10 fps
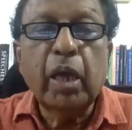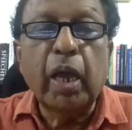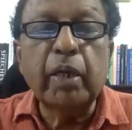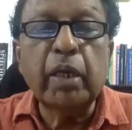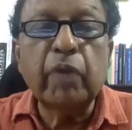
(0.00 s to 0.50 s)

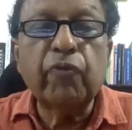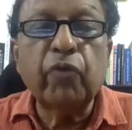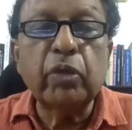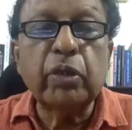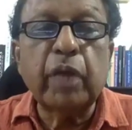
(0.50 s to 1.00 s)
And
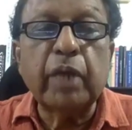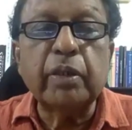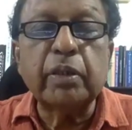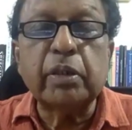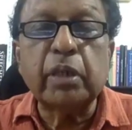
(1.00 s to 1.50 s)
therefore, the
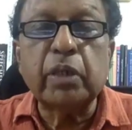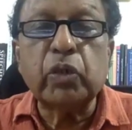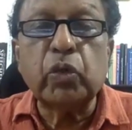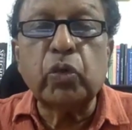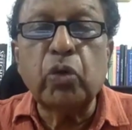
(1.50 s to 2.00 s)
United States
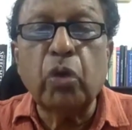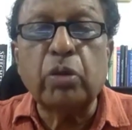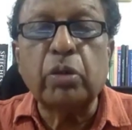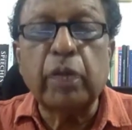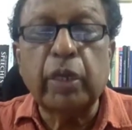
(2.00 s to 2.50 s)
could
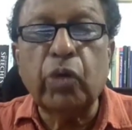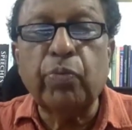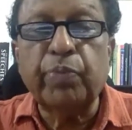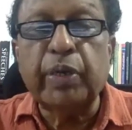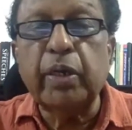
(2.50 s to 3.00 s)
not
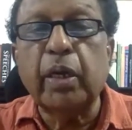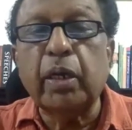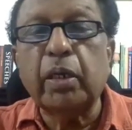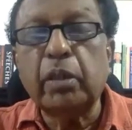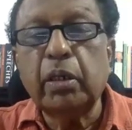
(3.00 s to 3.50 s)
equip India
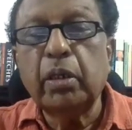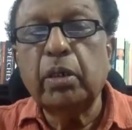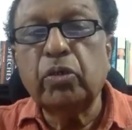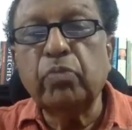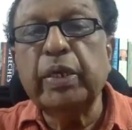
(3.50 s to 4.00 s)

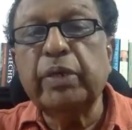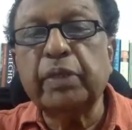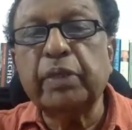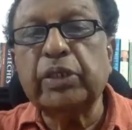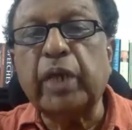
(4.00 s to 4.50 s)
to meet
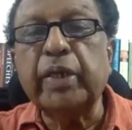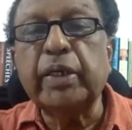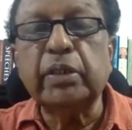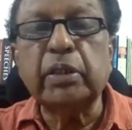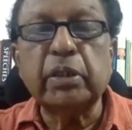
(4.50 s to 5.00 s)
with the
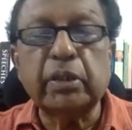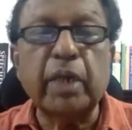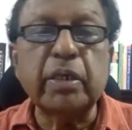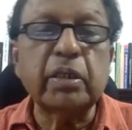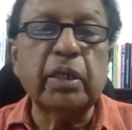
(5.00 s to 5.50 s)
Chinese
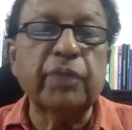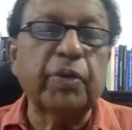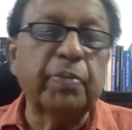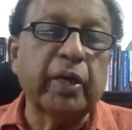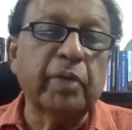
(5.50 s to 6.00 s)
threat if
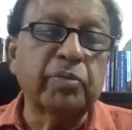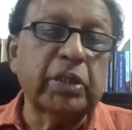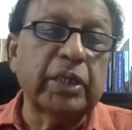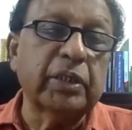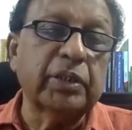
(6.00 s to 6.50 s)
it becomes
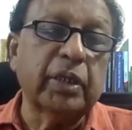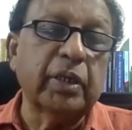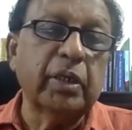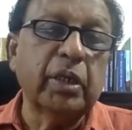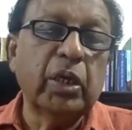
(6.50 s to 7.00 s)
necessary.
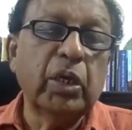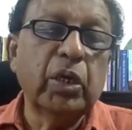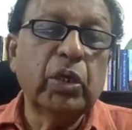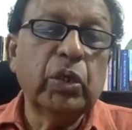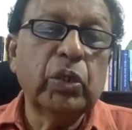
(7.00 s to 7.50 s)

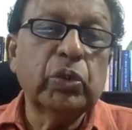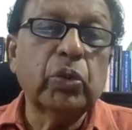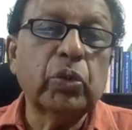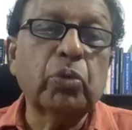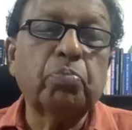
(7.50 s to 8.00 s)

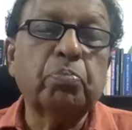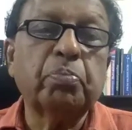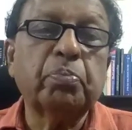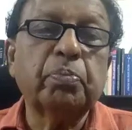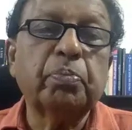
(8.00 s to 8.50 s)
So,
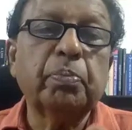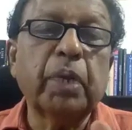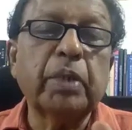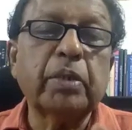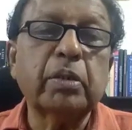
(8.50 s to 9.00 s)

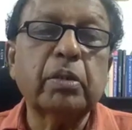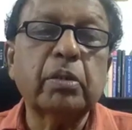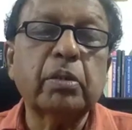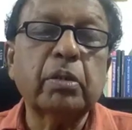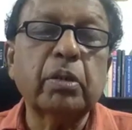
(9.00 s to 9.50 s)
but
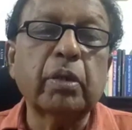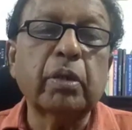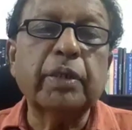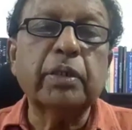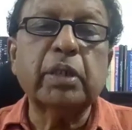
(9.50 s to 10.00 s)

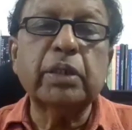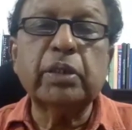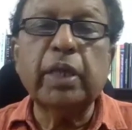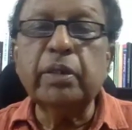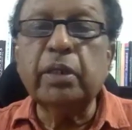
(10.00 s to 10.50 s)
United States
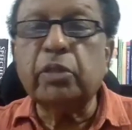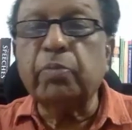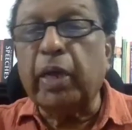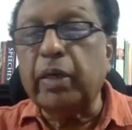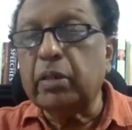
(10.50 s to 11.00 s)
changed its
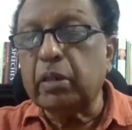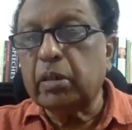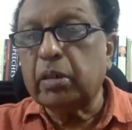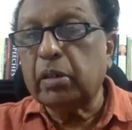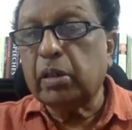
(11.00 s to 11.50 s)
mind
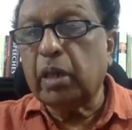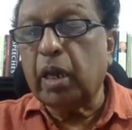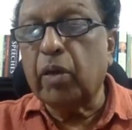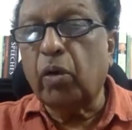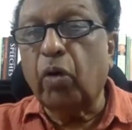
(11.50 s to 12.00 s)

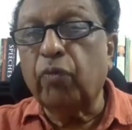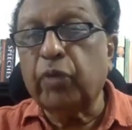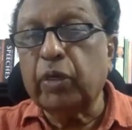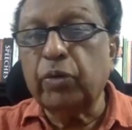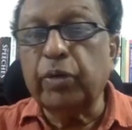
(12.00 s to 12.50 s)
and
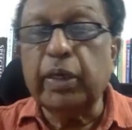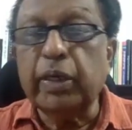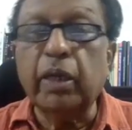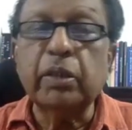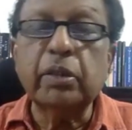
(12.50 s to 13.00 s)
offered to India